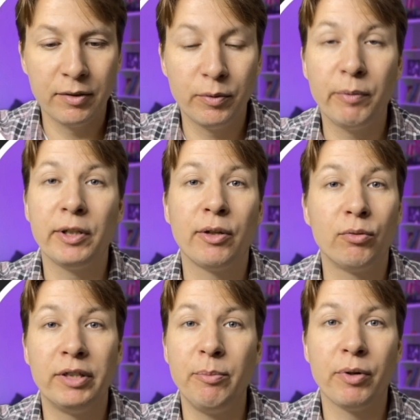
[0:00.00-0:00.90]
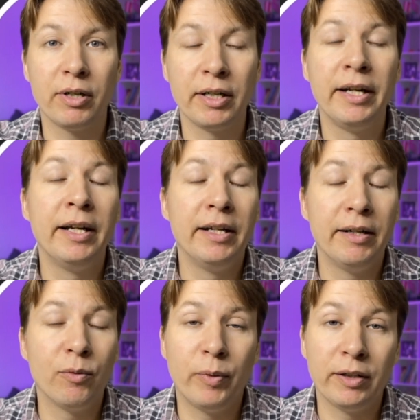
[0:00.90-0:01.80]
We will go deeper
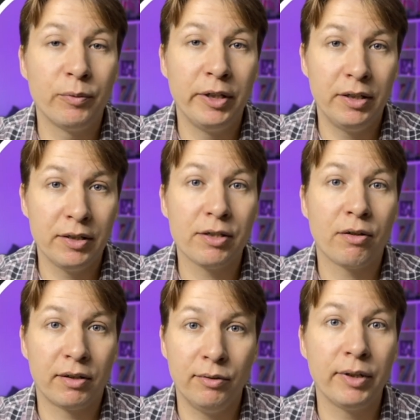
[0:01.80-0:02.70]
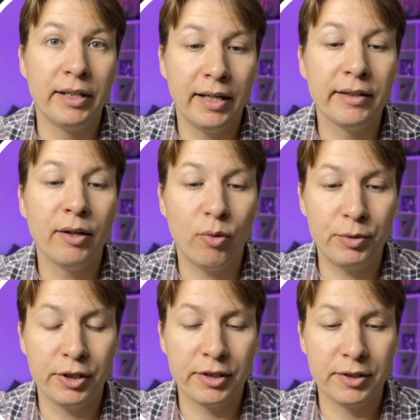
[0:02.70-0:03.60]
when we start looking at the
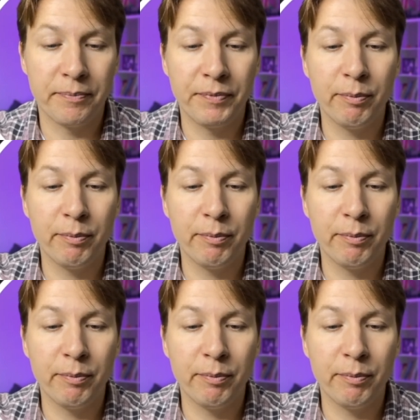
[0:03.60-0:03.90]
objects.